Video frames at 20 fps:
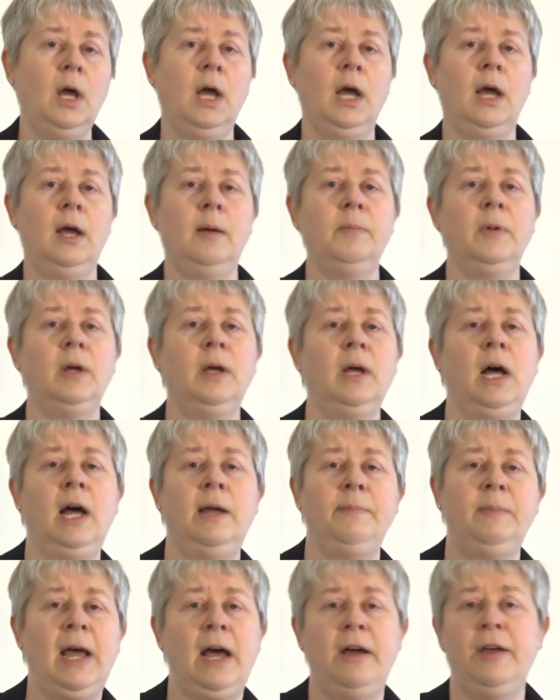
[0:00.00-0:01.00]

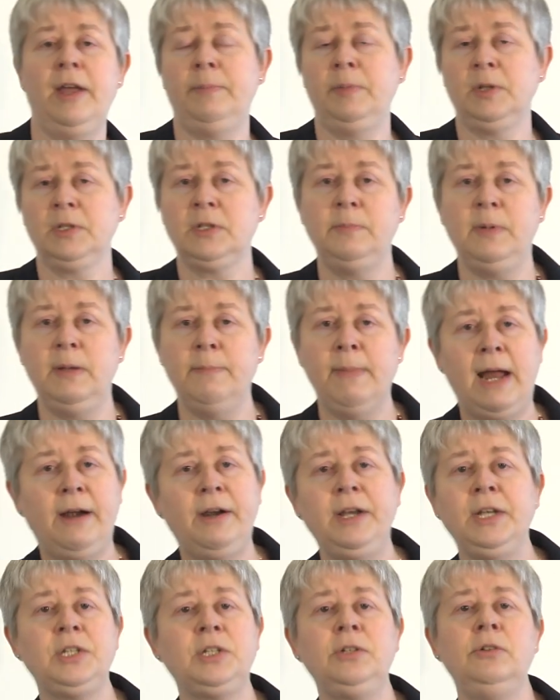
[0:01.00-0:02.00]
I'm now able to be
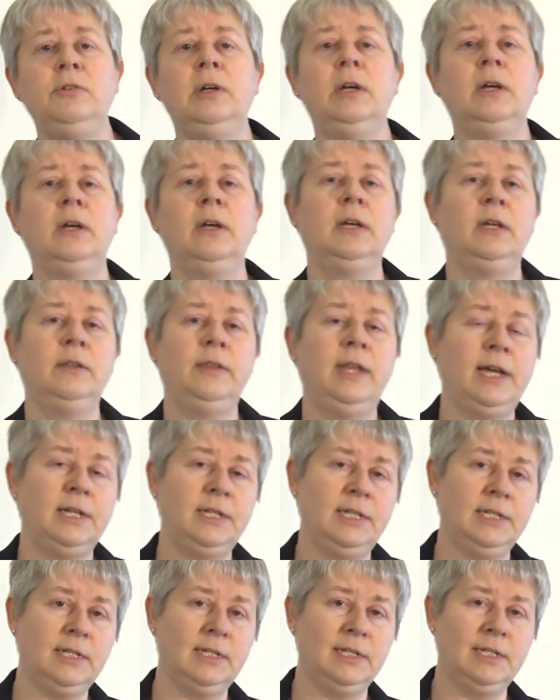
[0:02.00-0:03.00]
married to her, and
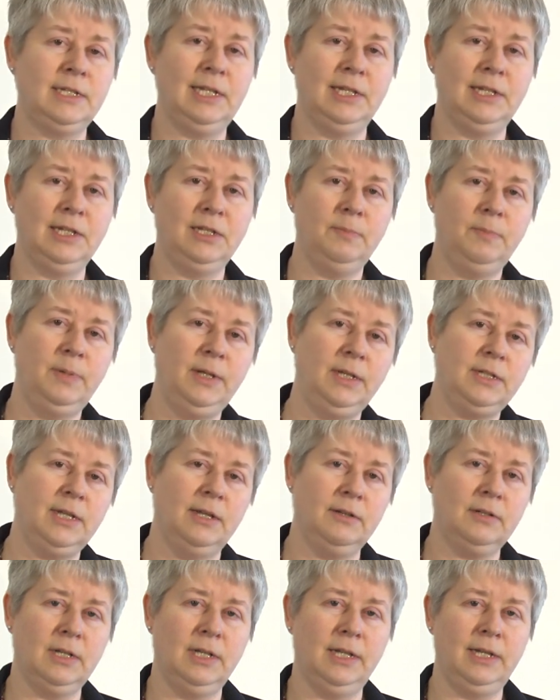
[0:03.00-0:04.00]
that is considered to be
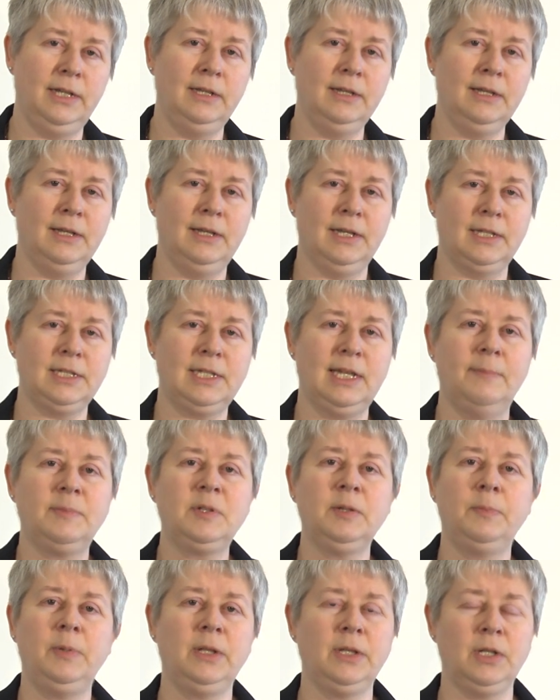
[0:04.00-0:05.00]
totally
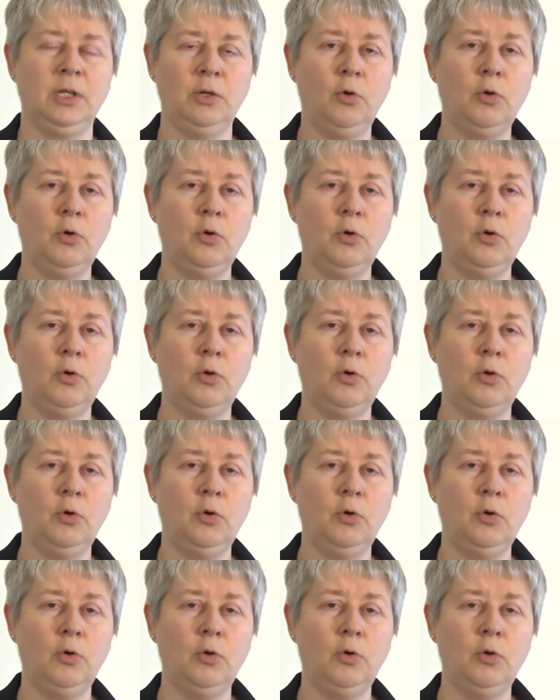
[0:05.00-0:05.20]
acceptable and